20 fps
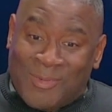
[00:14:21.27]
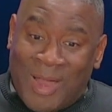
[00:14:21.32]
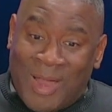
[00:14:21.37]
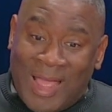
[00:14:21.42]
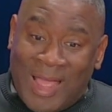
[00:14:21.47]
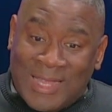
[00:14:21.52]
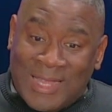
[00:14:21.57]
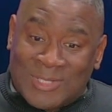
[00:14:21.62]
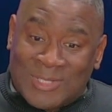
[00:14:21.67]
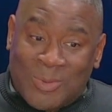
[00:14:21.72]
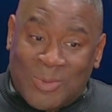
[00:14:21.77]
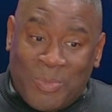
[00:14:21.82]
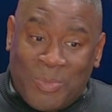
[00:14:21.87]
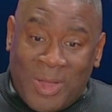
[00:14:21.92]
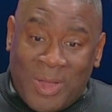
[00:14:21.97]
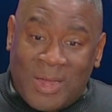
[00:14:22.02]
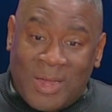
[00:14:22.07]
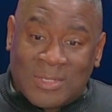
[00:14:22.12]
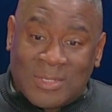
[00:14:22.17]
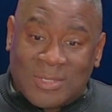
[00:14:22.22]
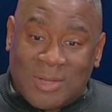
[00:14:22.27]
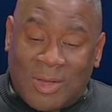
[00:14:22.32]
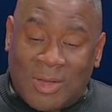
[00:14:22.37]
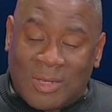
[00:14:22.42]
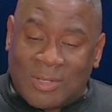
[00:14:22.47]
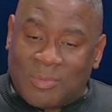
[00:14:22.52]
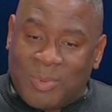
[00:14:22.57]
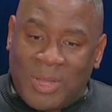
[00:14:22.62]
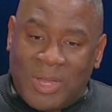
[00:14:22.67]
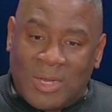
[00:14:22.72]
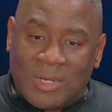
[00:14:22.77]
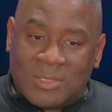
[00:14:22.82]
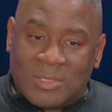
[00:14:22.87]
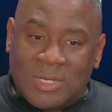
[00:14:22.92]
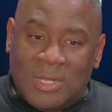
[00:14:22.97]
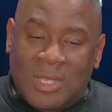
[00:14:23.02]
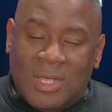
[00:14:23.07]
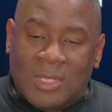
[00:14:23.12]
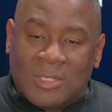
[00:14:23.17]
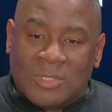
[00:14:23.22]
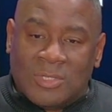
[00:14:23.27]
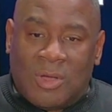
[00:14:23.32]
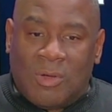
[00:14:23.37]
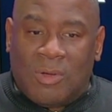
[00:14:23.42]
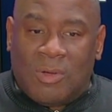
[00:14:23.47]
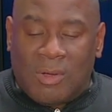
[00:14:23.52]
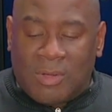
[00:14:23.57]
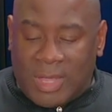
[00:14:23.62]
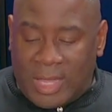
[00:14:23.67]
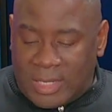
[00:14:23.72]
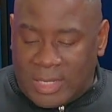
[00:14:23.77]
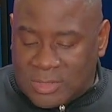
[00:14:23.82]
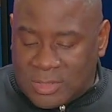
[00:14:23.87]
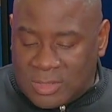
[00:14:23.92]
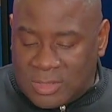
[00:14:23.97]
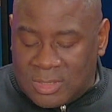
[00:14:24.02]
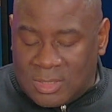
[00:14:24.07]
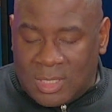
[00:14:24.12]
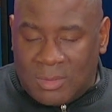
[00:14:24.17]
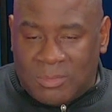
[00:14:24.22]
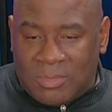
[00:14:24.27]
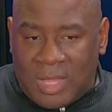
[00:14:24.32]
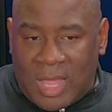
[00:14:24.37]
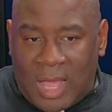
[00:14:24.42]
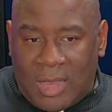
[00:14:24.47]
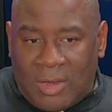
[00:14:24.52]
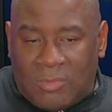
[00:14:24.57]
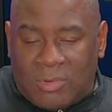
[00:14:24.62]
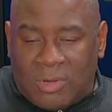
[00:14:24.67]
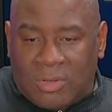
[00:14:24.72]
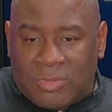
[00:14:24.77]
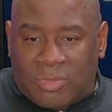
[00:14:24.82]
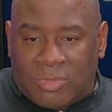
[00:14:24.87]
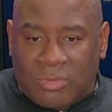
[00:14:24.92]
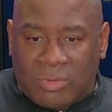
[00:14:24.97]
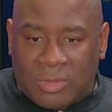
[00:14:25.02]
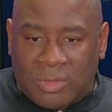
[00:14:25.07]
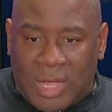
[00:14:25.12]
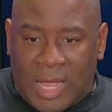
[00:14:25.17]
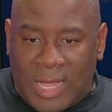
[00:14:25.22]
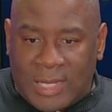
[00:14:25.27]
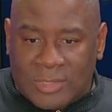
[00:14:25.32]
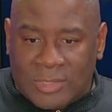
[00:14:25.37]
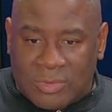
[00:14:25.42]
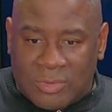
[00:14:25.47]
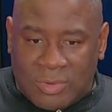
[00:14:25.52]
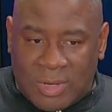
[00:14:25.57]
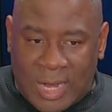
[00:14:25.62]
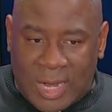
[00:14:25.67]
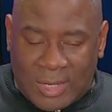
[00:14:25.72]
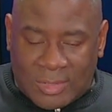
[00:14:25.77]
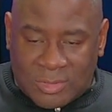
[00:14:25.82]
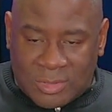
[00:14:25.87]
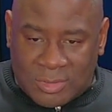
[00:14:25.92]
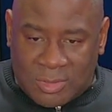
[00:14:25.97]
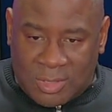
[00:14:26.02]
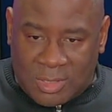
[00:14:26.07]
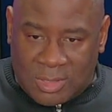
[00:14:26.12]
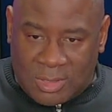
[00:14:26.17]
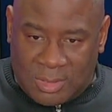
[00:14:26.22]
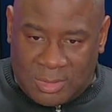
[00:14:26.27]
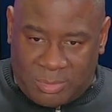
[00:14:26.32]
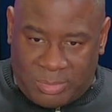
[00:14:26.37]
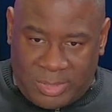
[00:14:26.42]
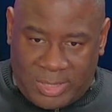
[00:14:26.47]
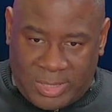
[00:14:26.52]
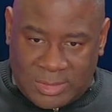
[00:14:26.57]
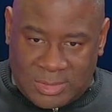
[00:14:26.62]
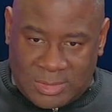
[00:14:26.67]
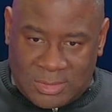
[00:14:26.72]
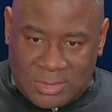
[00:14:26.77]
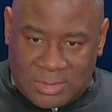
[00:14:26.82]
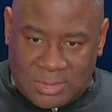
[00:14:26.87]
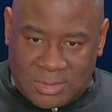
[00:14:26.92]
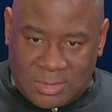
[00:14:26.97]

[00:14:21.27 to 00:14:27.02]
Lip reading: Right. So parents. So okay. So I don't want to throw the high school counselor under the bus.